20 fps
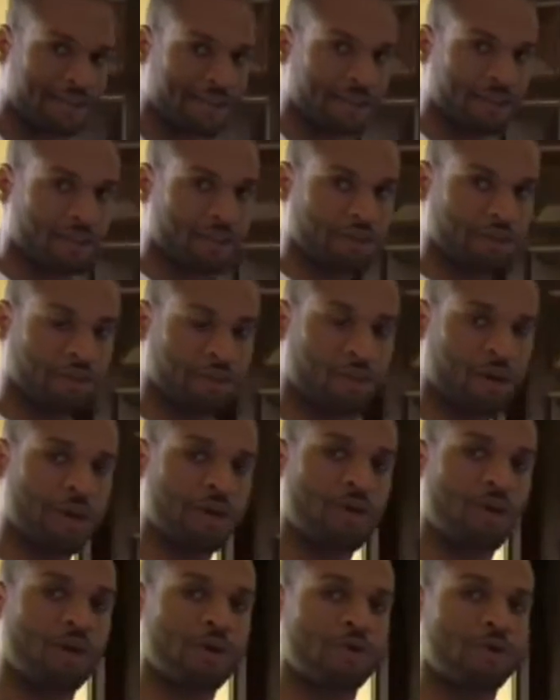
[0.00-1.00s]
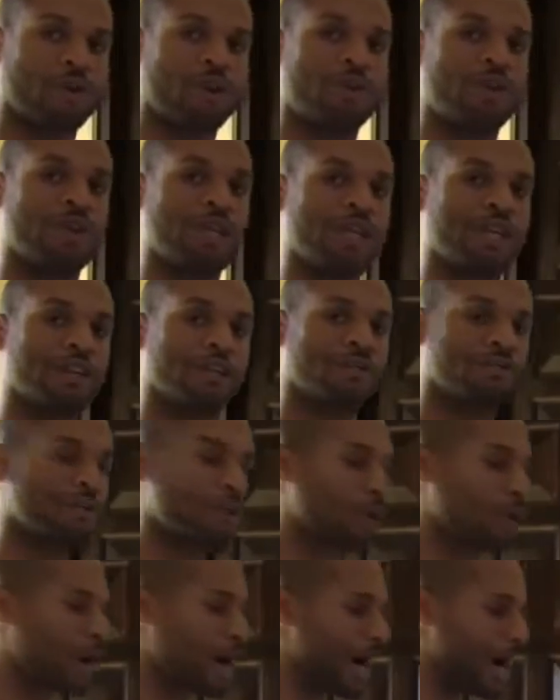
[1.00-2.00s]
as such in order for you to get the
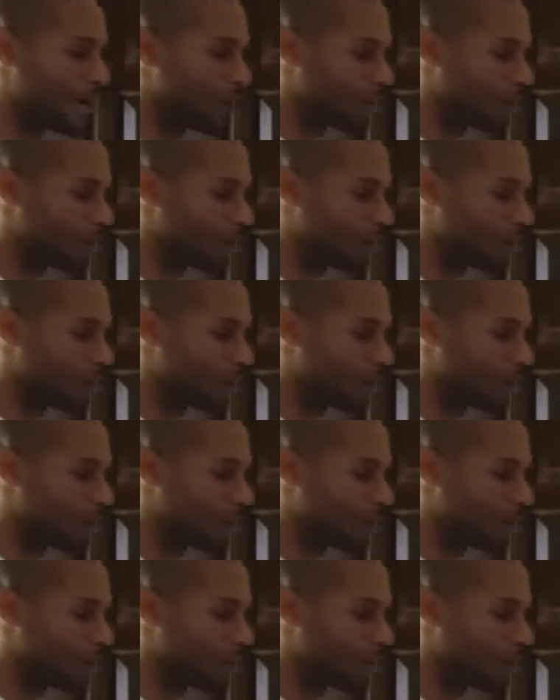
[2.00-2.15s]
full